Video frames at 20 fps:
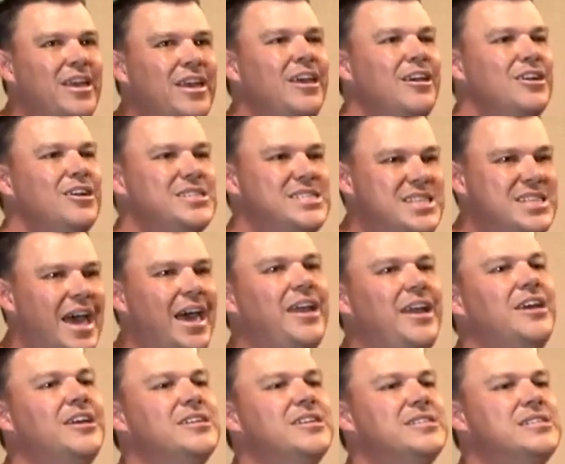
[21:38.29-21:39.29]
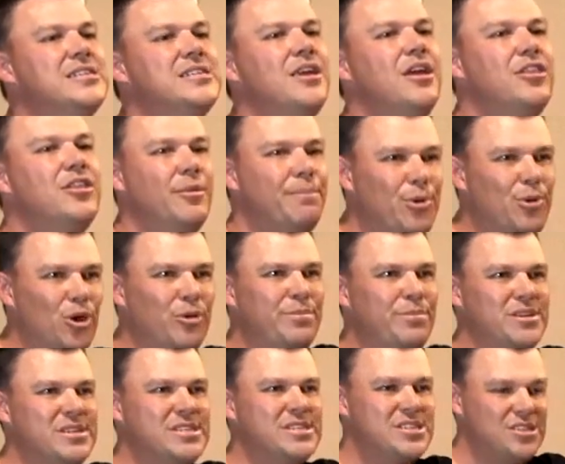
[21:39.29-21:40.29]
because that is the
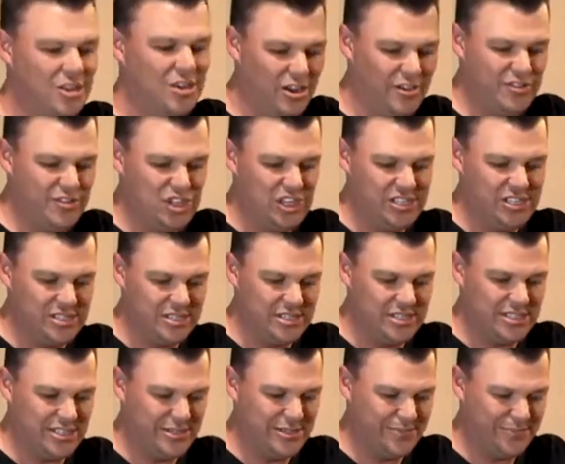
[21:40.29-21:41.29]
purpose of Jesus.